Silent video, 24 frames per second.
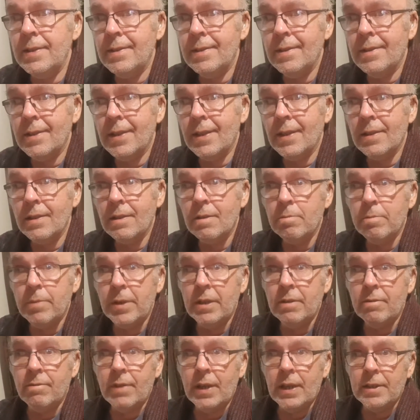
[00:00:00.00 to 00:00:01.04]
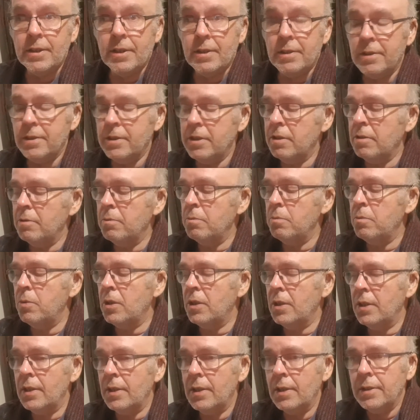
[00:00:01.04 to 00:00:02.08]
and that could be red onion,
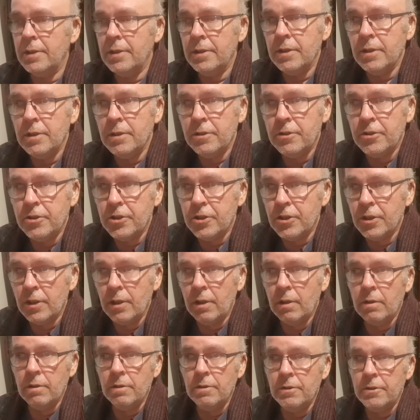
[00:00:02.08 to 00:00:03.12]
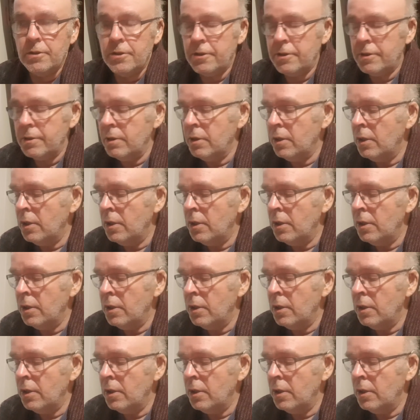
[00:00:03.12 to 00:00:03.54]
white onion, shallots,